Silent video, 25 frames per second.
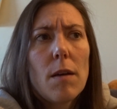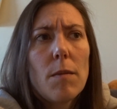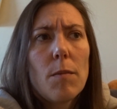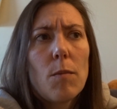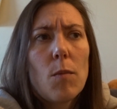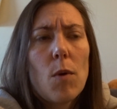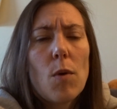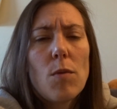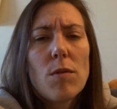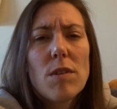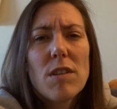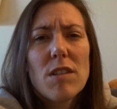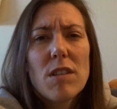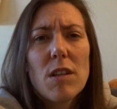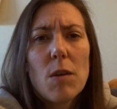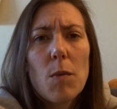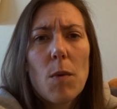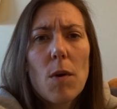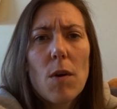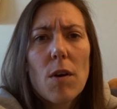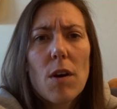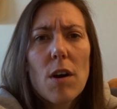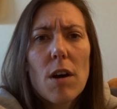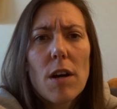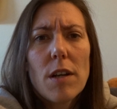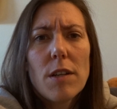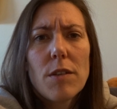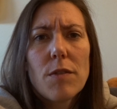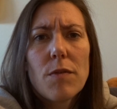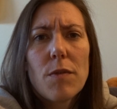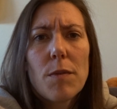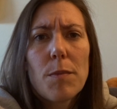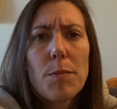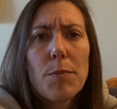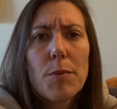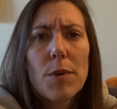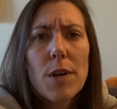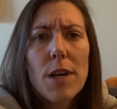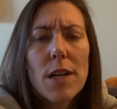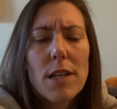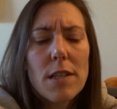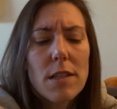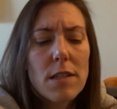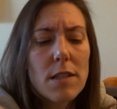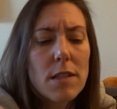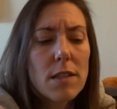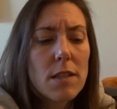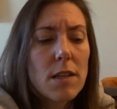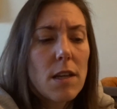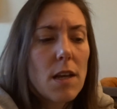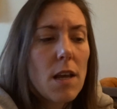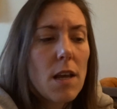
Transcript: Walt Disney World Guides for Brits.